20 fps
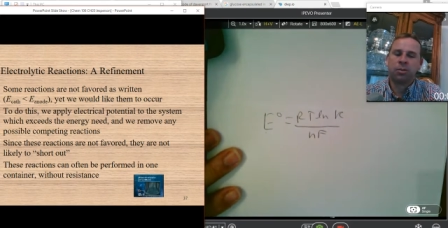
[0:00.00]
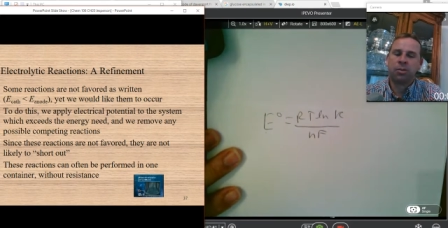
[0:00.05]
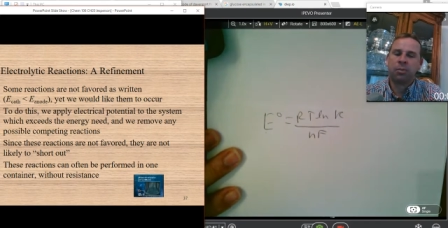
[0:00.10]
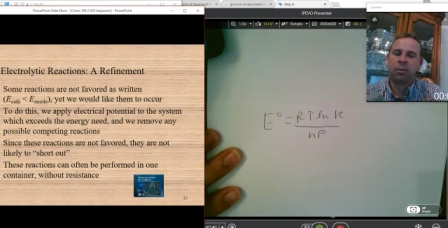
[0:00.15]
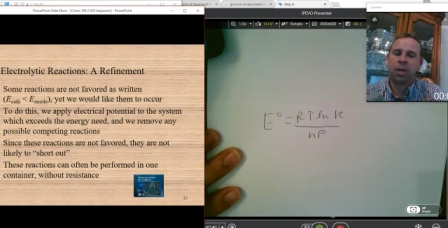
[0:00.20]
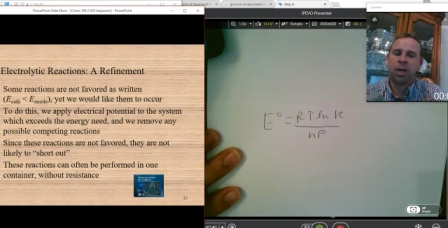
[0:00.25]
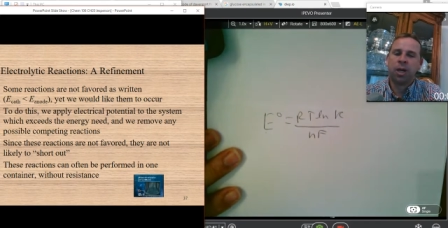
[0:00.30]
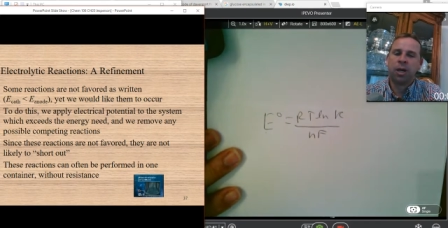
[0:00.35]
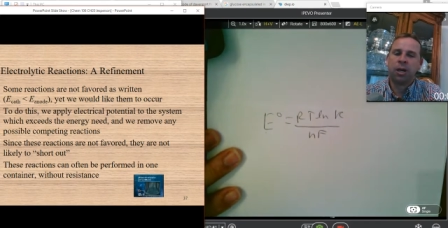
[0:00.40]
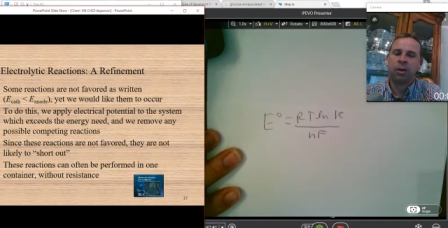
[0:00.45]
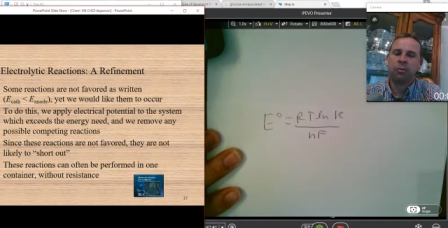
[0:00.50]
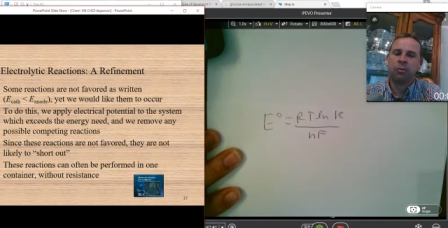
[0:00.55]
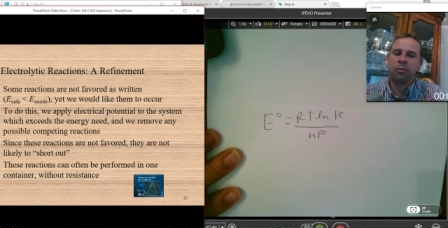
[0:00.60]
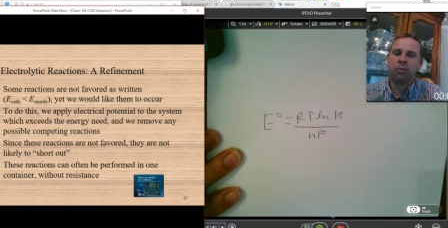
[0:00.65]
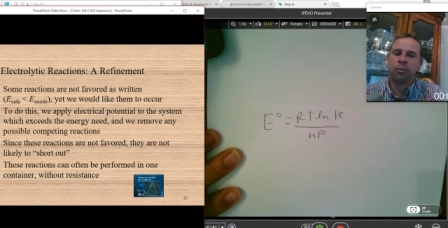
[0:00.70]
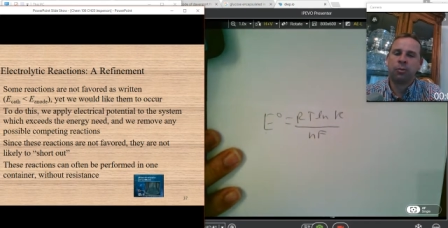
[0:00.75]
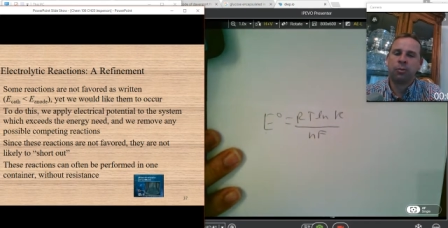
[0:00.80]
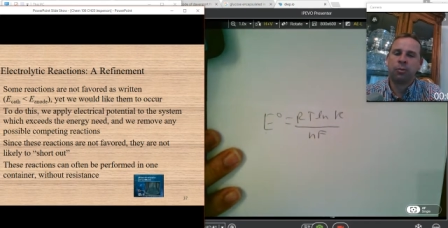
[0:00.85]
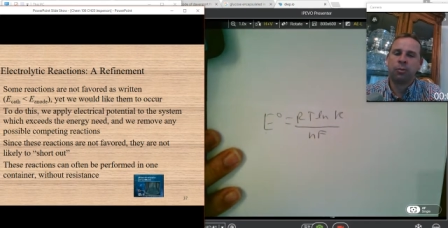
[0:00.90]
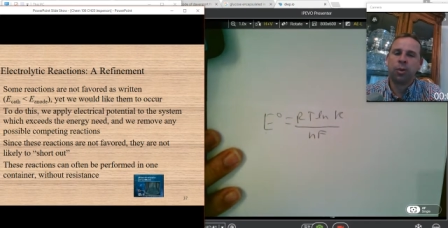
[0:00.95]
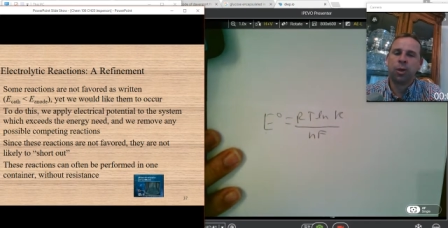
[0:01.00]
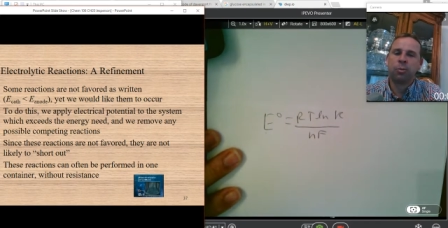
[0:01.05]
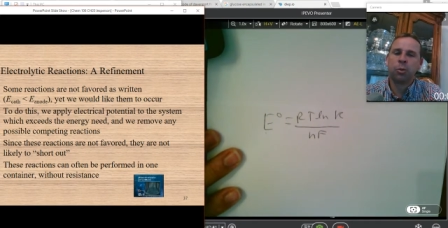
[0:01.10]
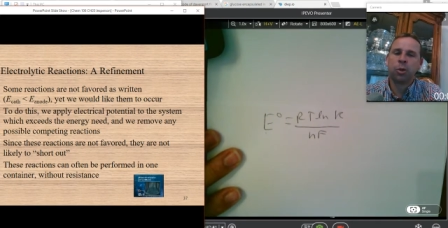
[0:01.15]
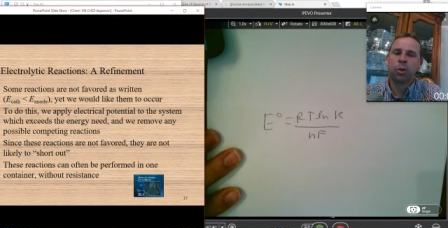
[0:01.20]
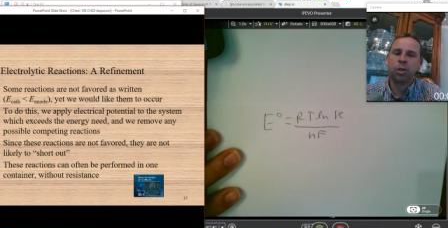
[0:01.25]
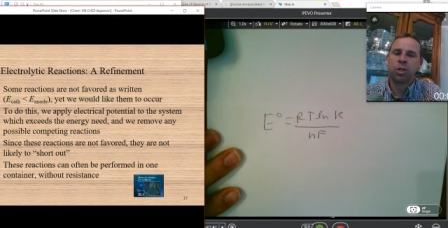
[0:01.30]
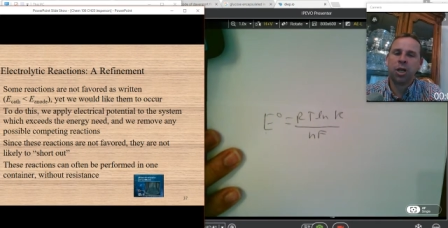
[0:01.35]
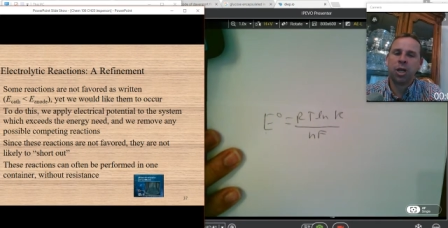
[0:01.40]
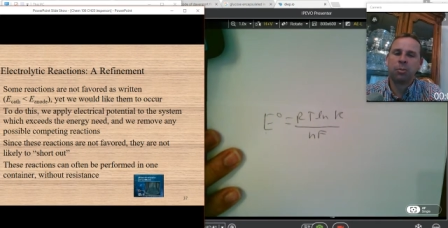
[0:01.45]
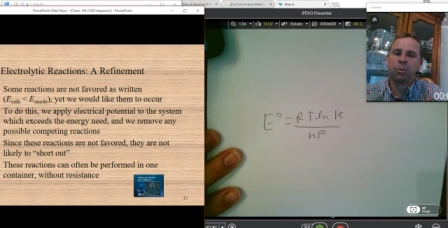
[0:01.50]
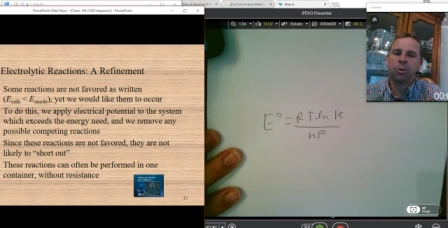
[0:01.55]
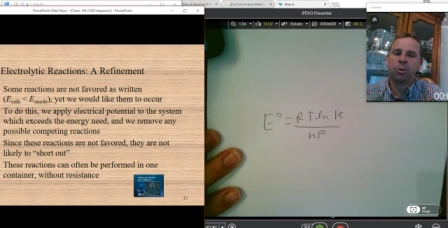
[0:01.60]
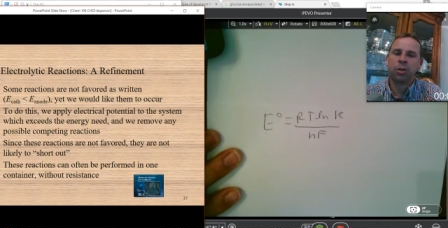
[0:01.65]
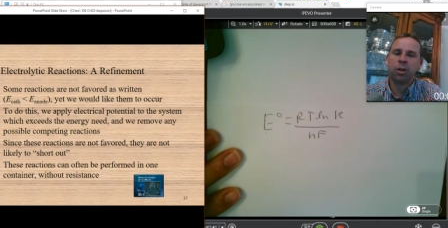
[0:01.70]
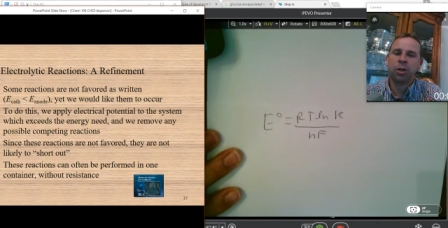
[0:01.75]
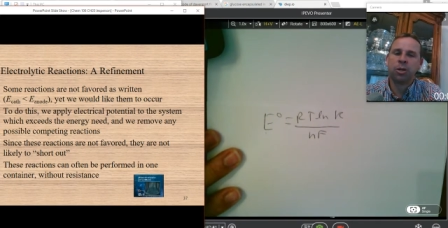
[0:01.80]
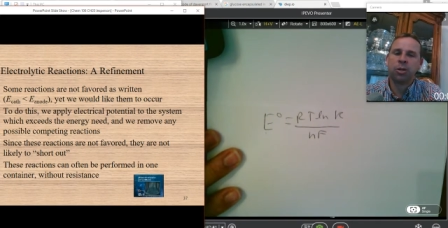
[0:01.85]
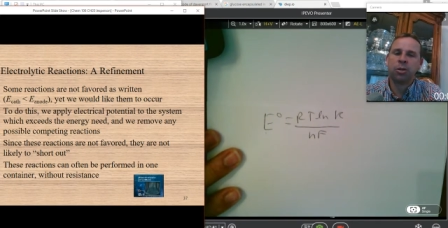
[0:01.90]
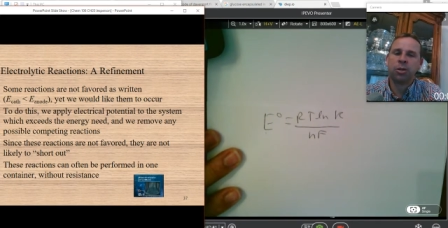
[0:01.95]
we have one more chapter
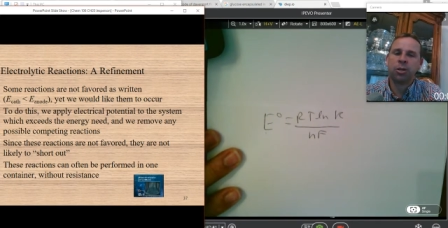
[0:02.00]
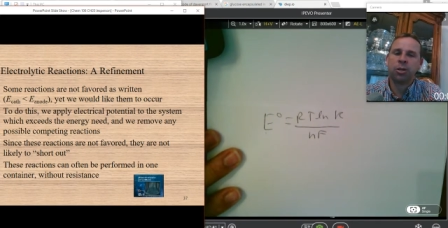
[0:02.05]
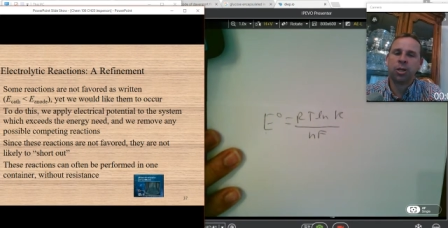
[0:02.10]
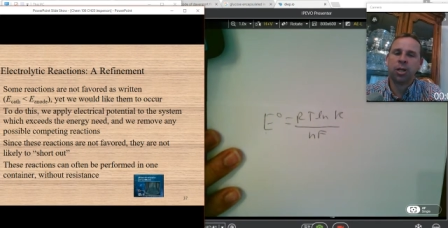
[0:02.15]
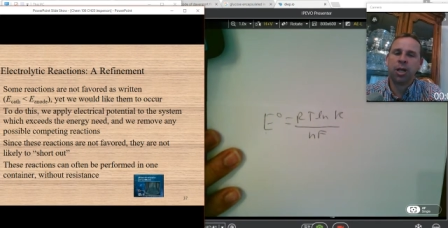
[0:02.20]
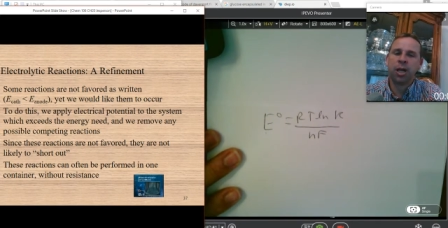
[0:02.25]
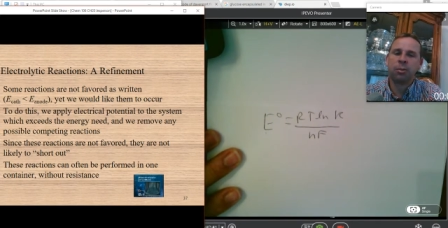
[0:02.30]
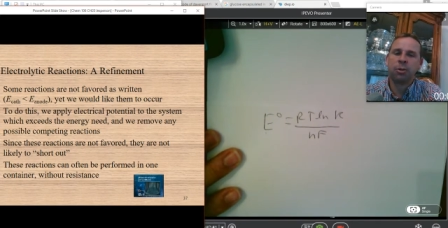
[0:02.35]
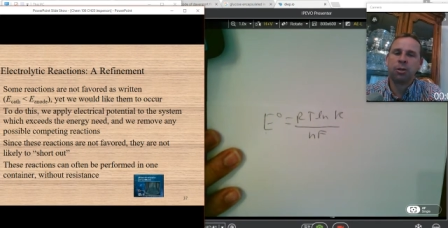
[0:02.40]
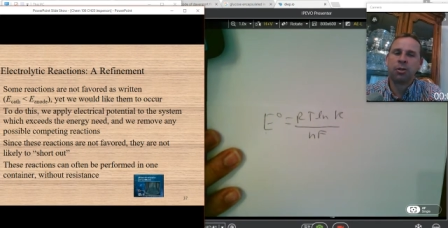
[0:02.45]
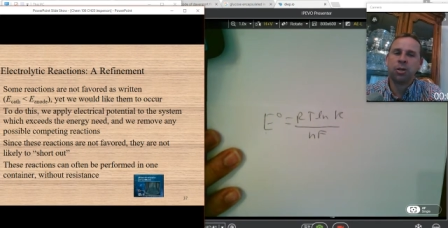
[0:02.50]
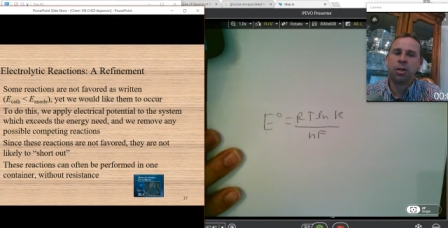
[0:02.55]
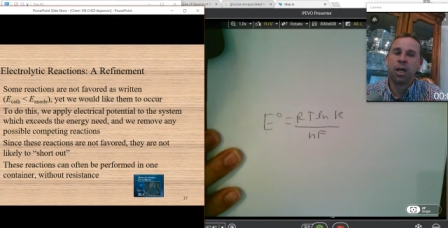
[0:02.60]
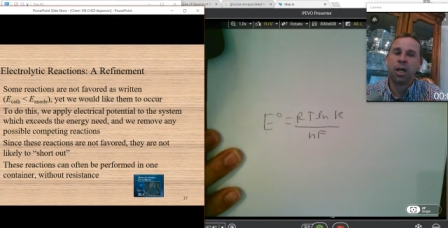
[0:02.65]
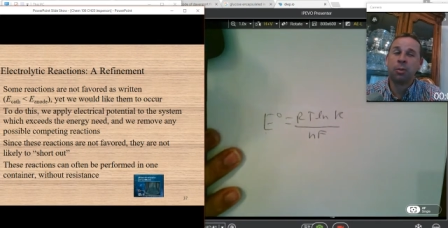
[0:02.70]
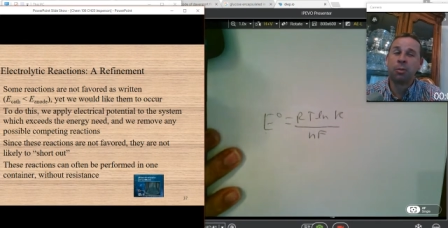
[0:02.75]
on nuclear chemistry,